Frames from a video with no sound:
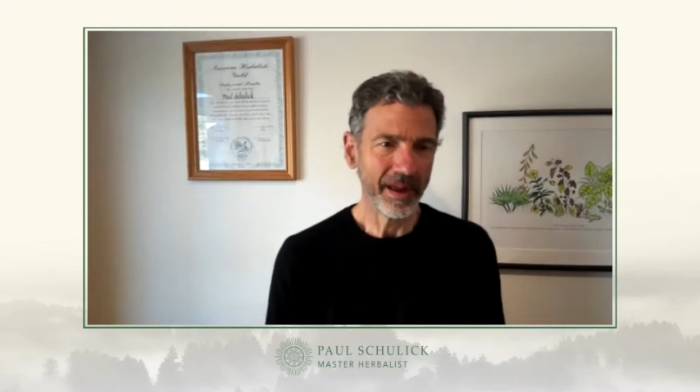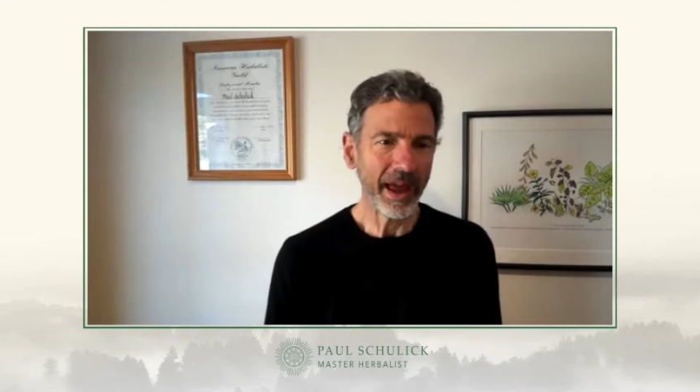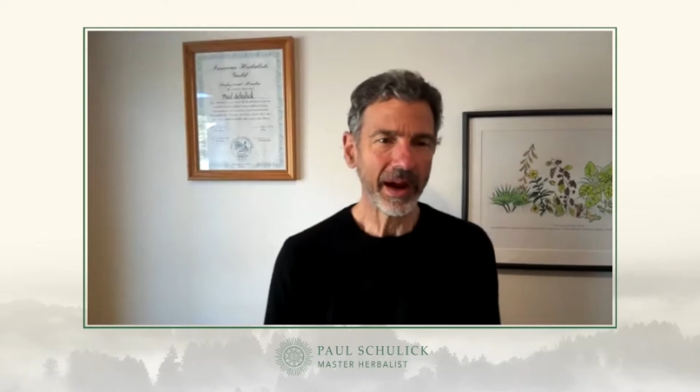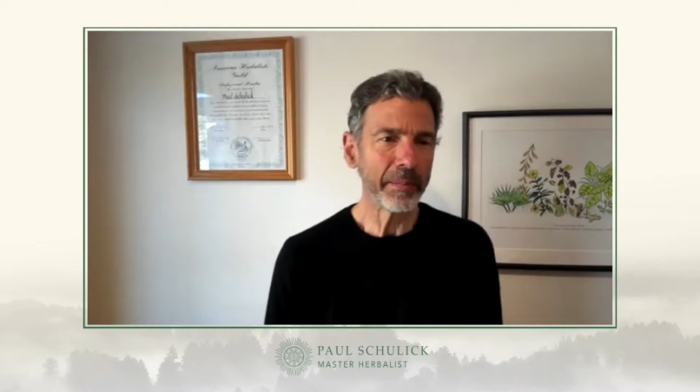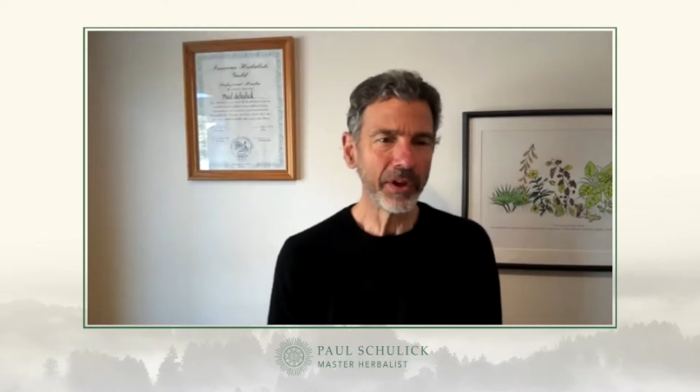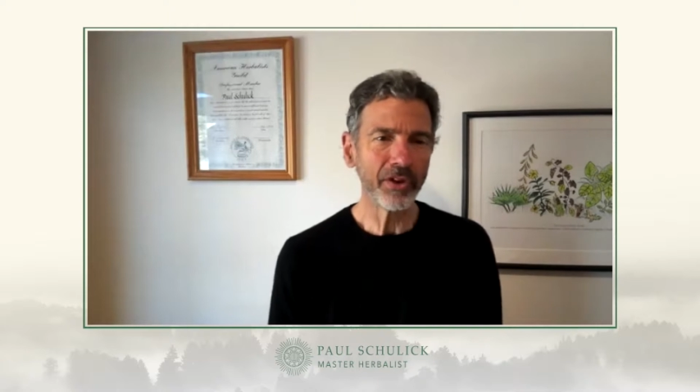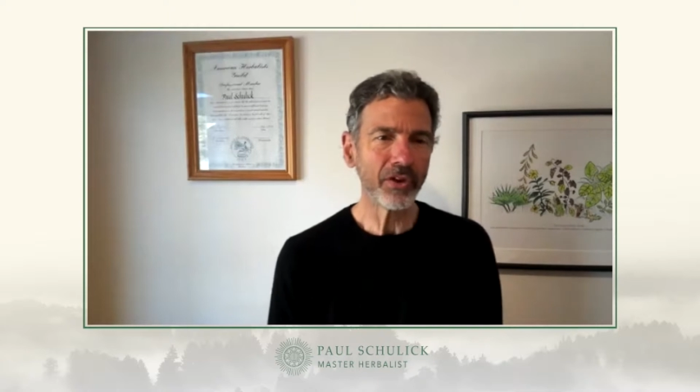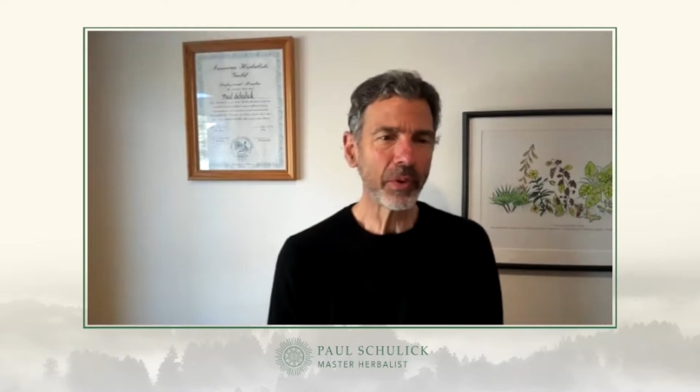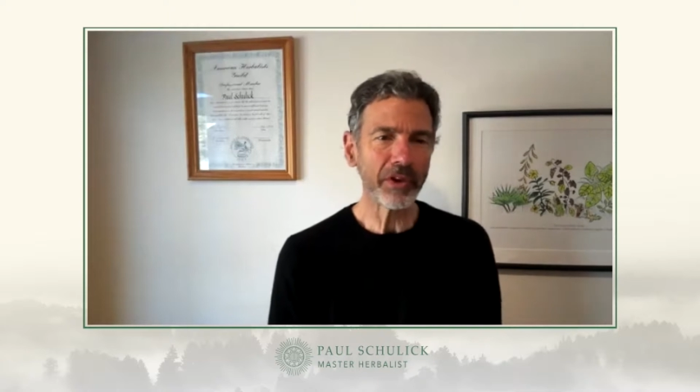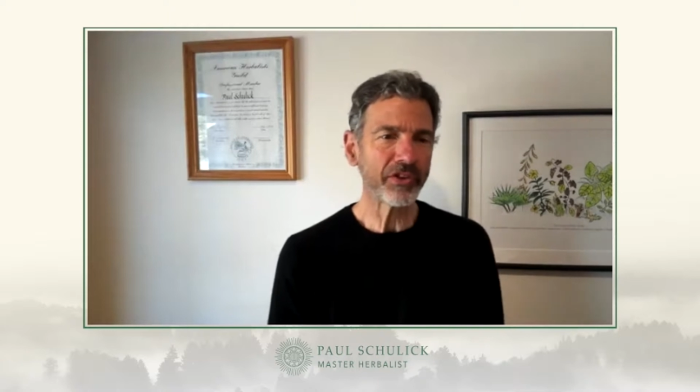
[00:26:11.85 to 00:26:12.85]
And a
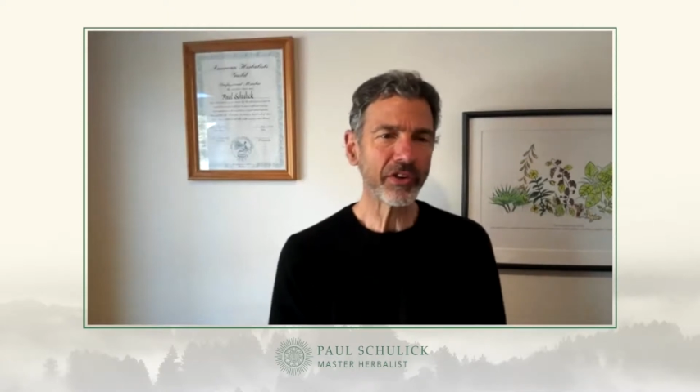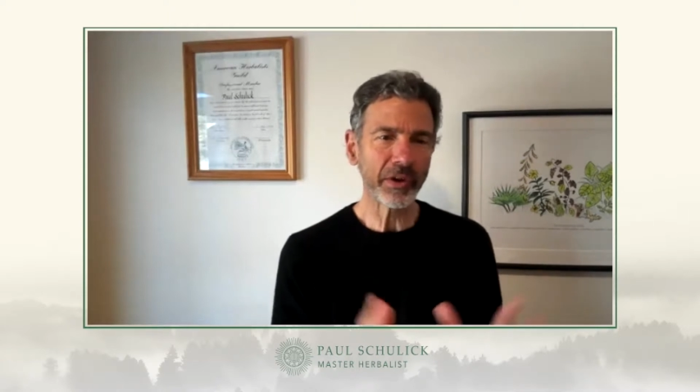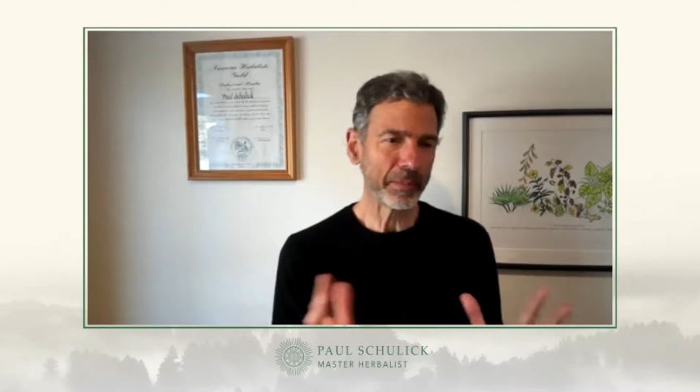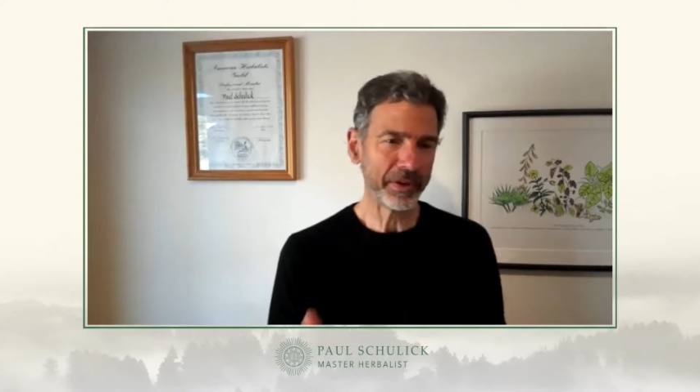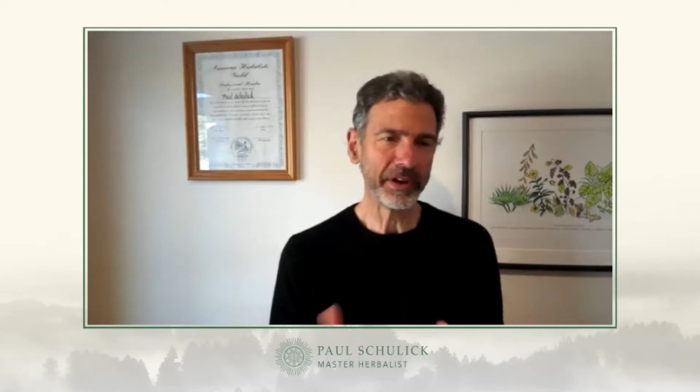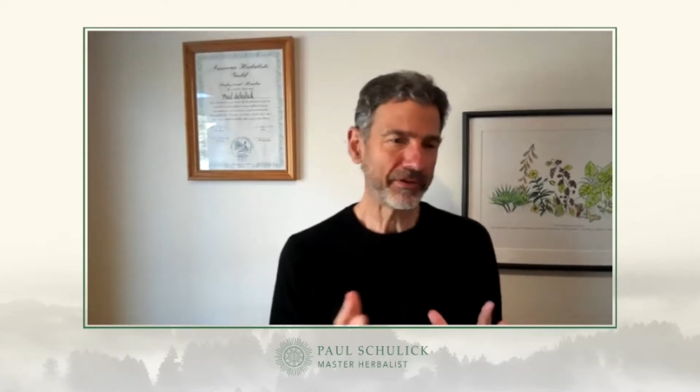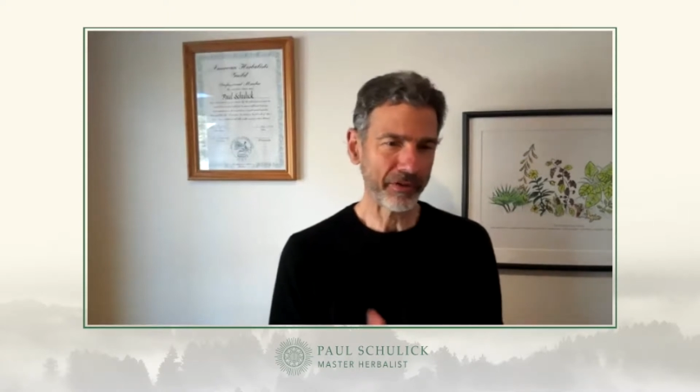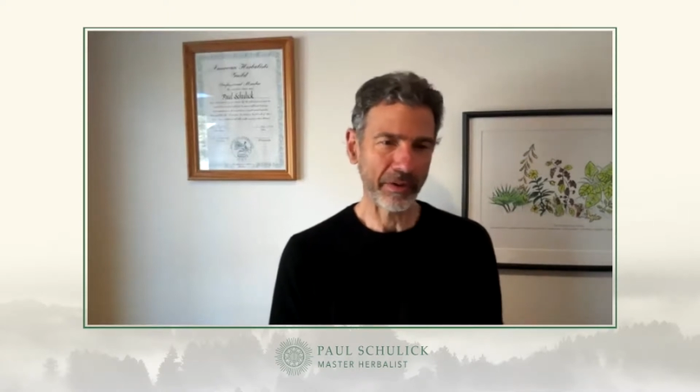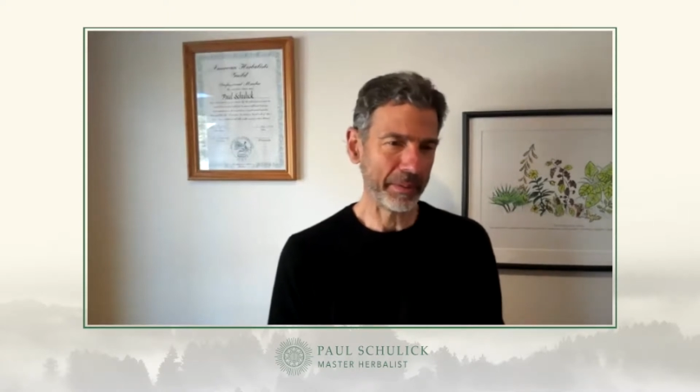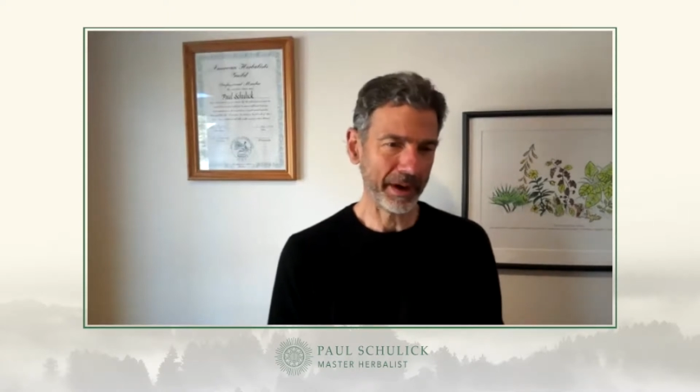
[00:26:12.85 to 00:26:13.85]
meal wasn't complete
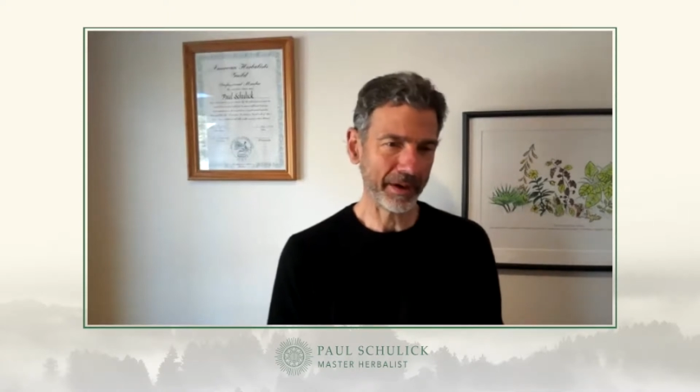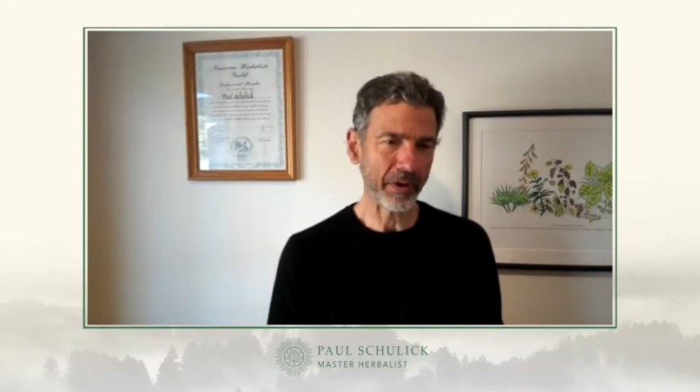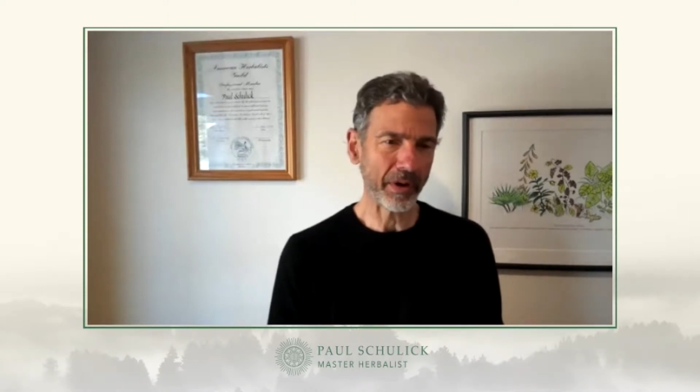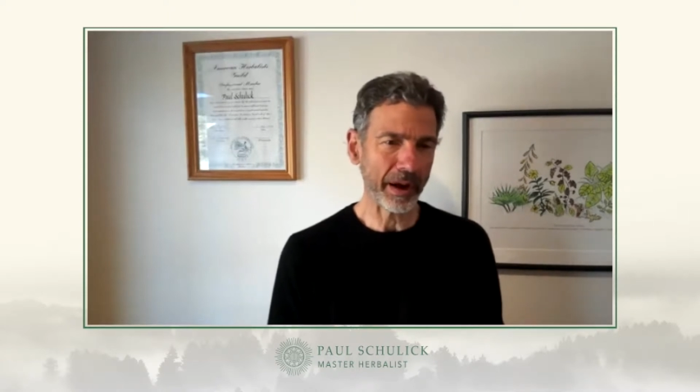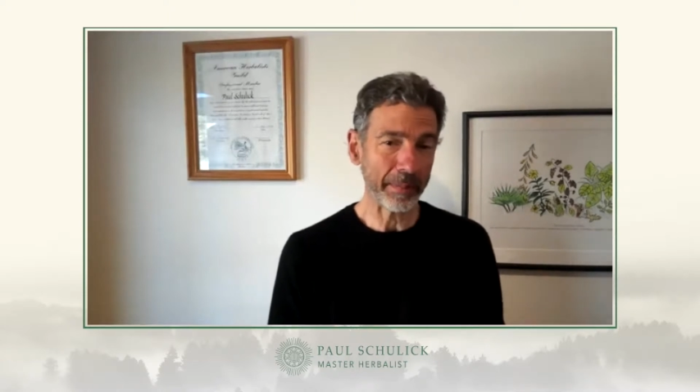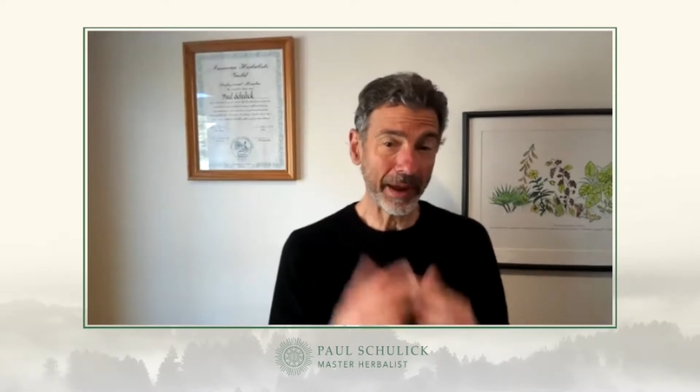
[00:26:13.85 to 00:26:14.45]
for me growing up.